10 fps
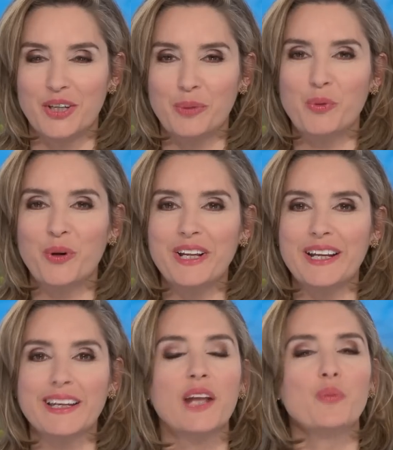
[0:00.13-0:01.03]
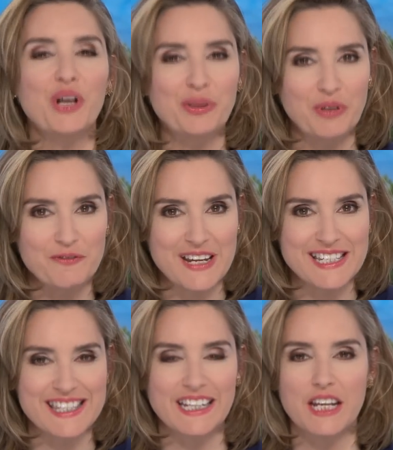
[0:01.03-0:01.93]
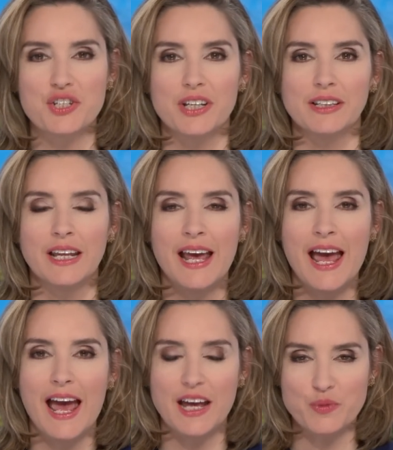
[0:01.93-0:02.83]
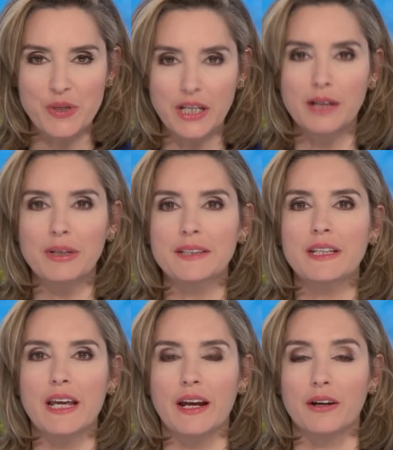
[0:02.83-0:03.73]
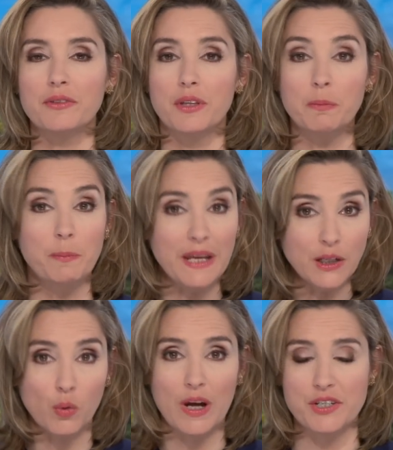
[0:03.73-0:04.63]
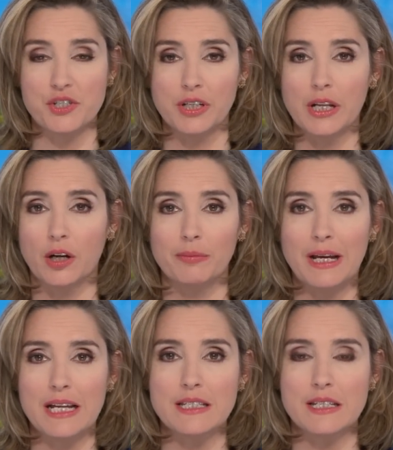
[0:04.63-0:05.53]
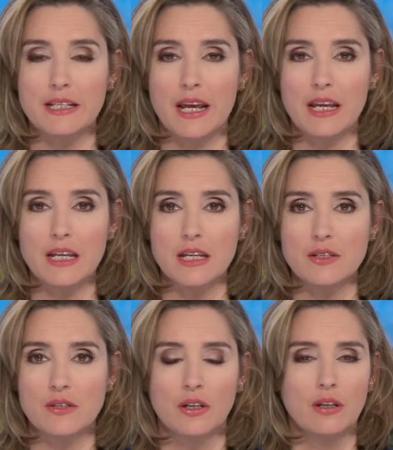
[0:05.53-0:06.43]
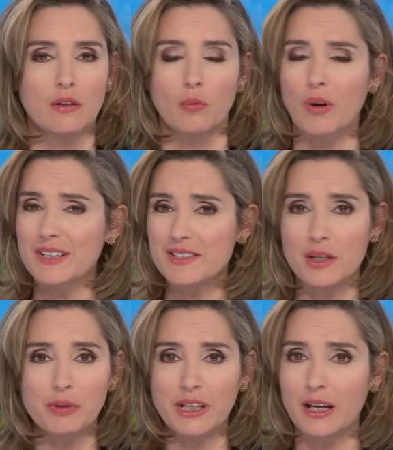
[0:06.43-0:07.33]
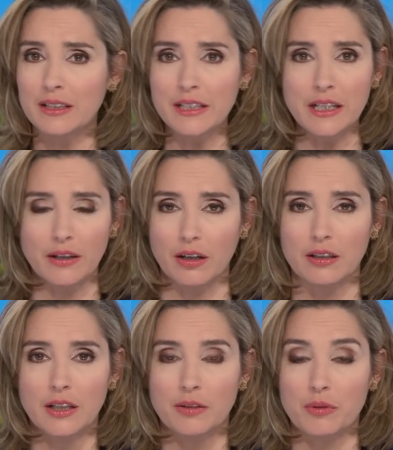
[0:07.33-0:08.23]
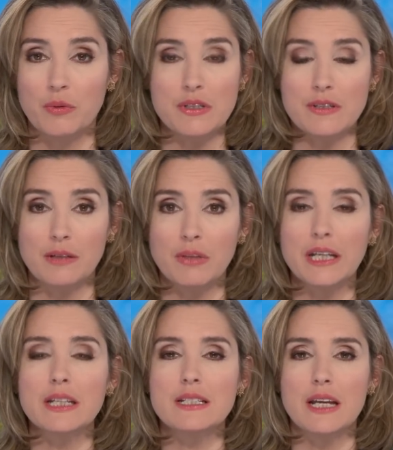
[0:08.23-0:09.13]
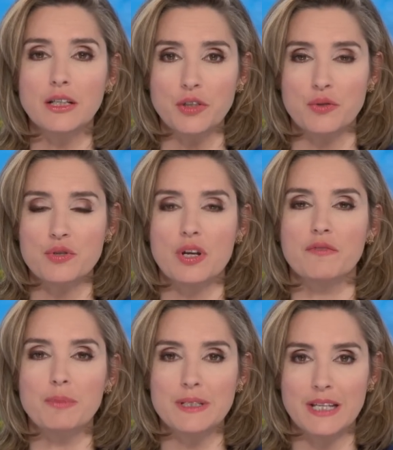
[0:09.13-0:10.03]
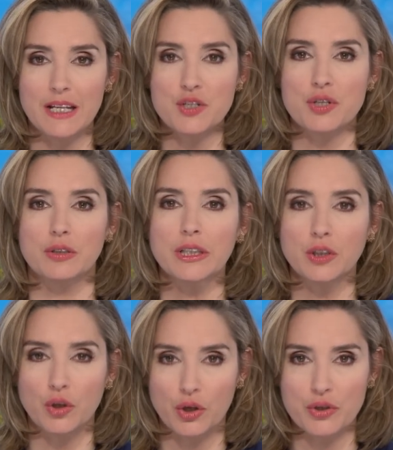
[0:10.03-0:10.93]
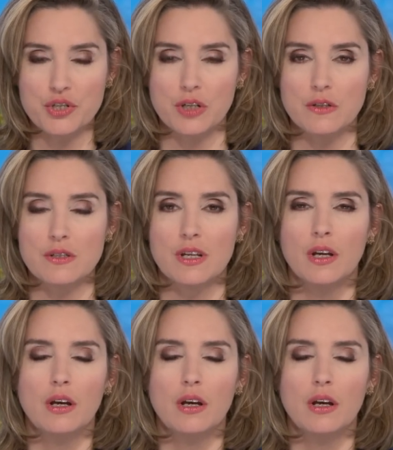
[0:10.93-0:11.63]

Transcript: Good morning and welcome to Face the Nation. As we come on the air, the big question in our minds today is what is going on here with what seem like a deluge of potential incursions?